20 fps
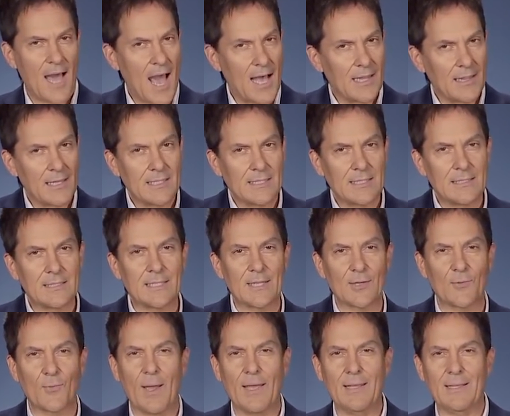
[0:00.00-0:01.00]
I listened to
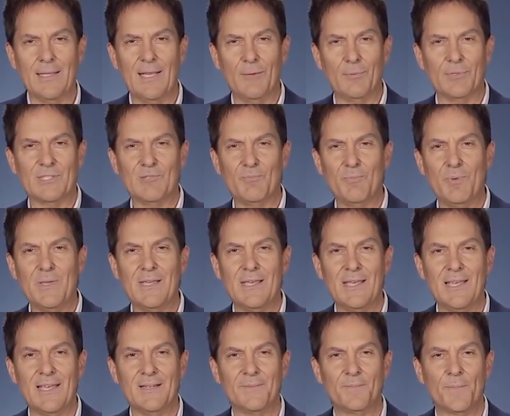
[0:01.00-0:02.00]
the way that he was
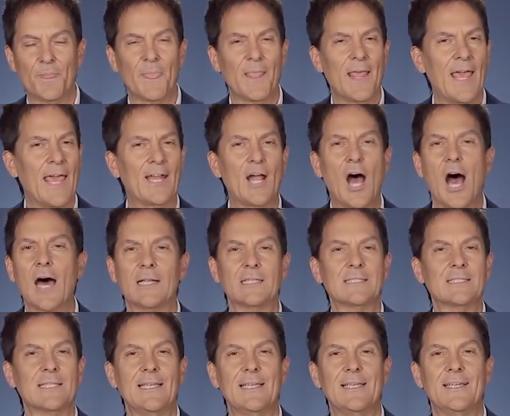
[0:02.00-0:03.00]
speaking, and
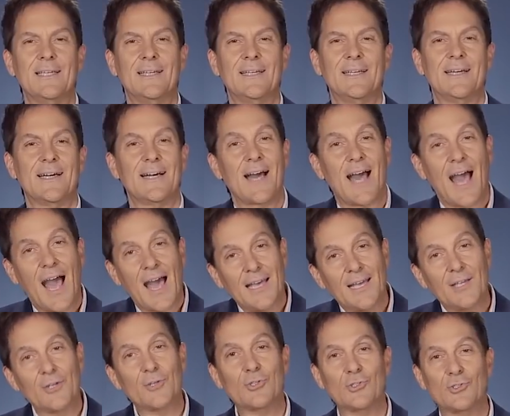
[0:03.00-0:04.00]
honestly, I
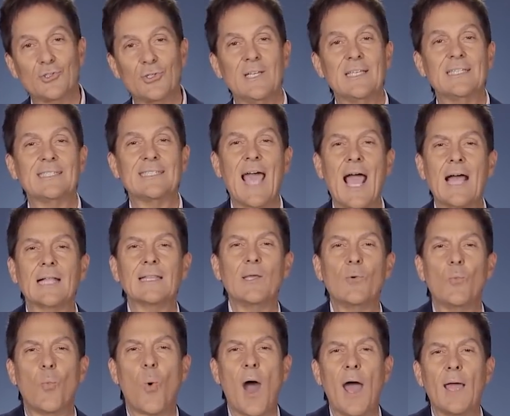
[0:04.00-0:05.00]
understood exactly
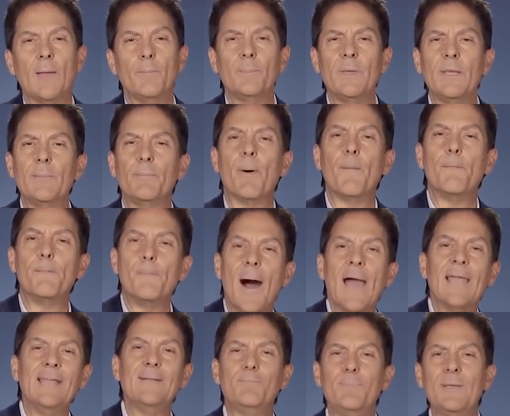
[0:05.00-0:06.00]
why people
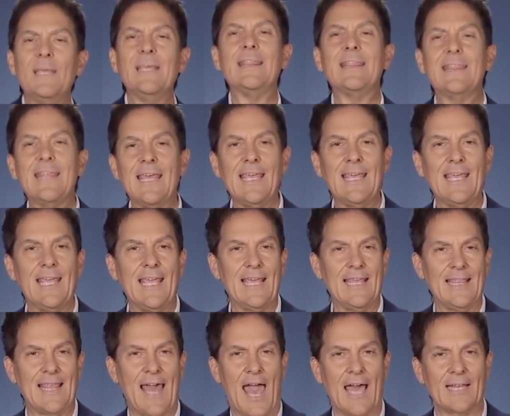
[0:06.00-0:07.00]
might be
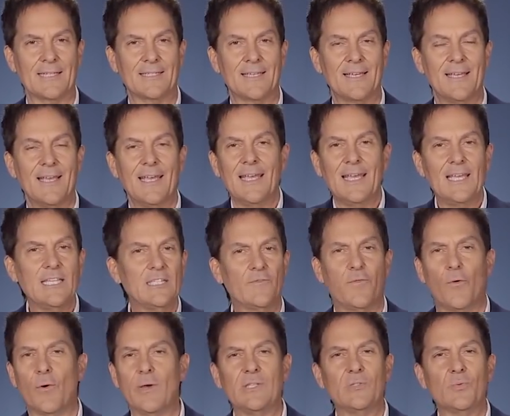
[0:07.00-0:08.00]
thinking that. His
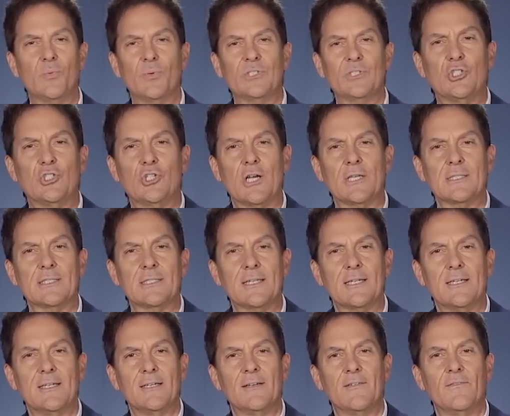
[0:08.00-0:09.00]
voice just
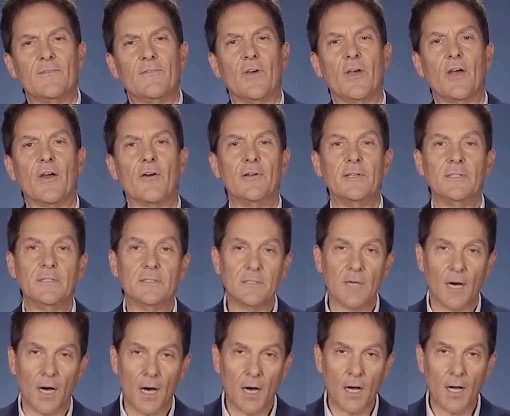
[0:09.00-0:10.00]
very
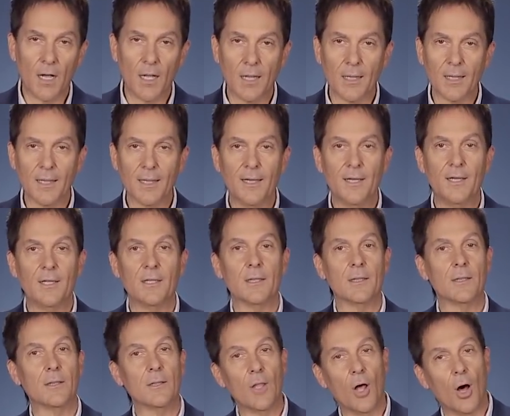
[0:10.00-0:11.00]
dull,
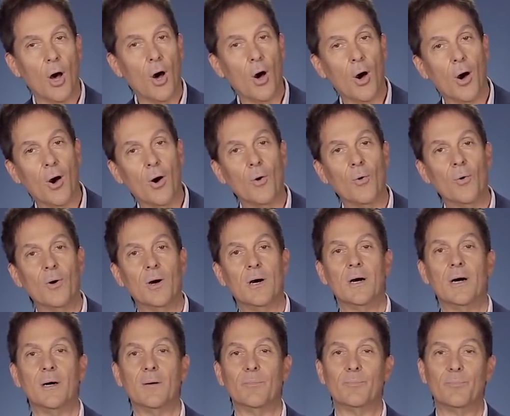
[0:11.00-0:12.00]
low,
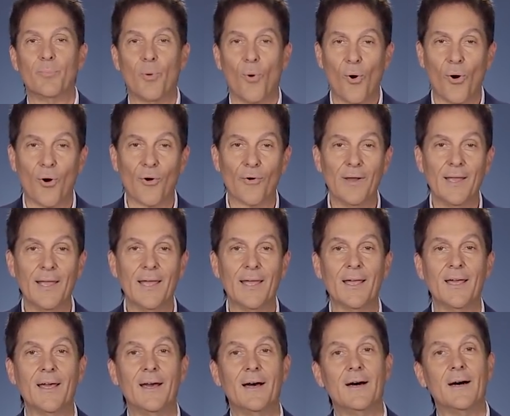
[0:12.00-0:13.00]

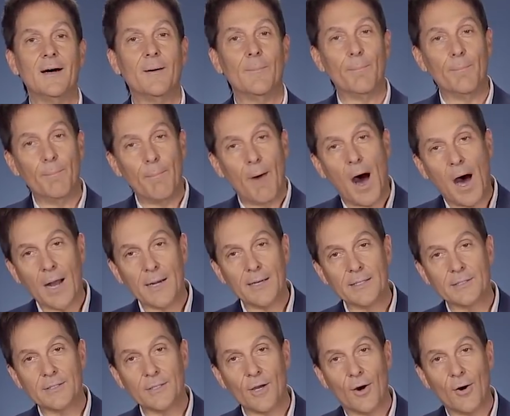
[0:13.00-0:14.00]
boring,
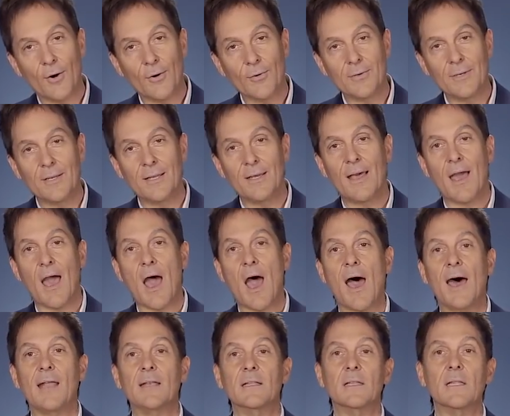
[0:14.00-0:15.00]
monotone,
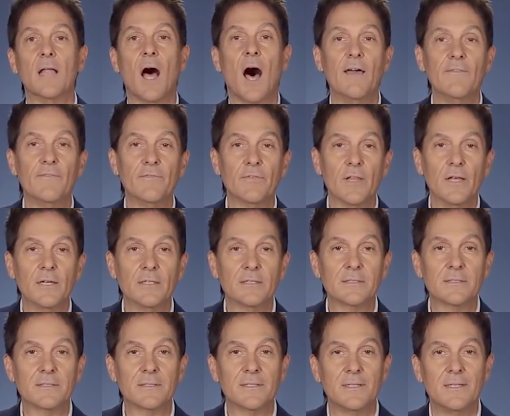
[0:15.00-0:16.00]
and
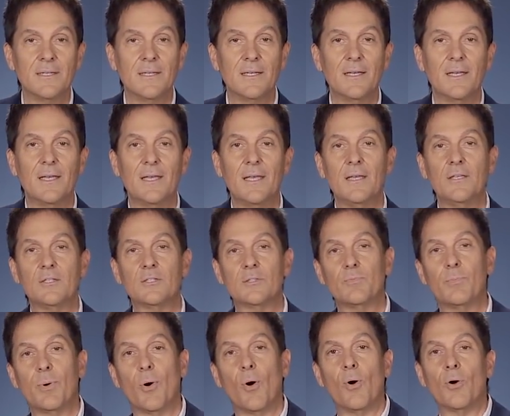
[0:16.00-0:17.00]
lifeless. He
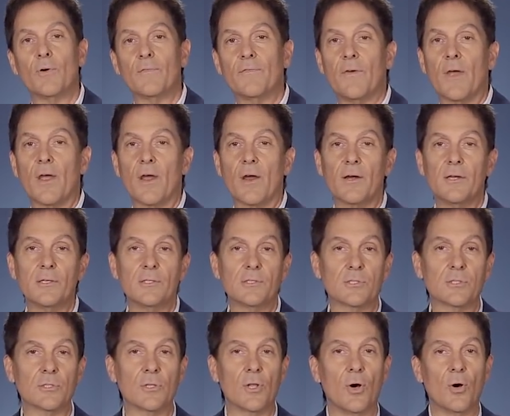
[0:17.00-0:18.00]
spoke very
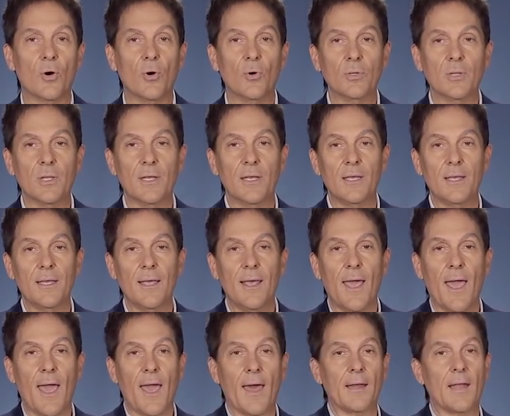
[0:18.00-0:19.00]
slowly
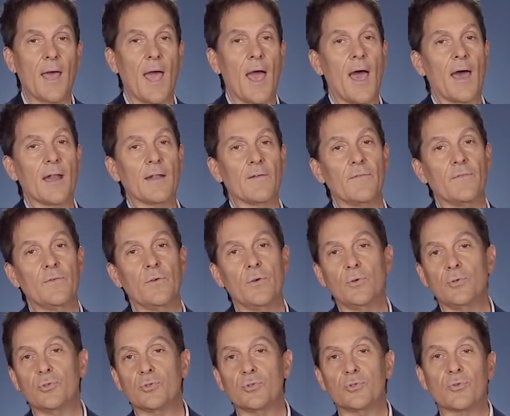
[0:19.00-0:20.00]
and had a
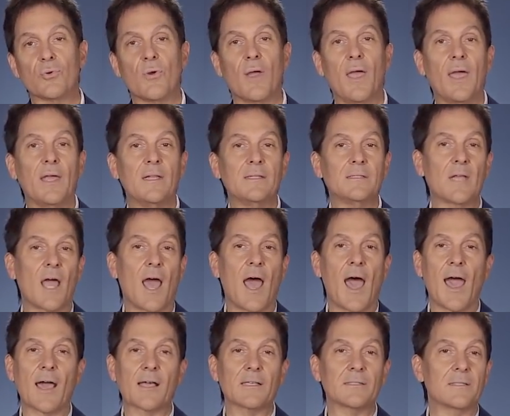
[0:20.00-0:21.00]
few strange
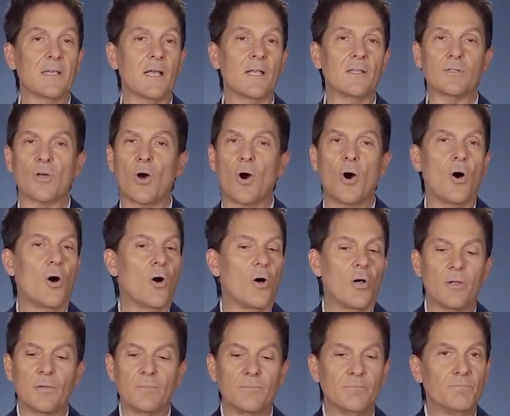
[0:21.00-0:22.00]
accents
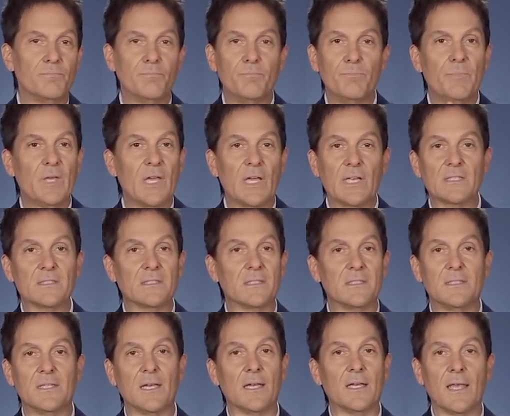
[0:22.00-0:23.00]
all
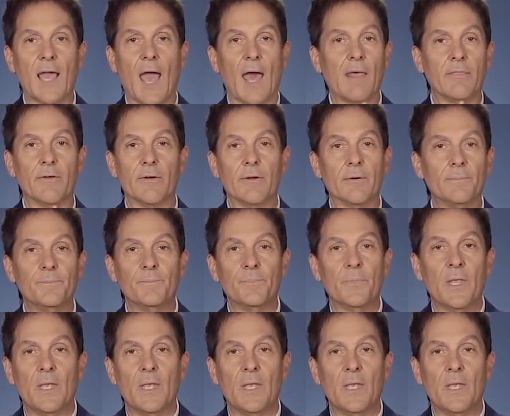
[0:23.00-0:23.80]
mixed together.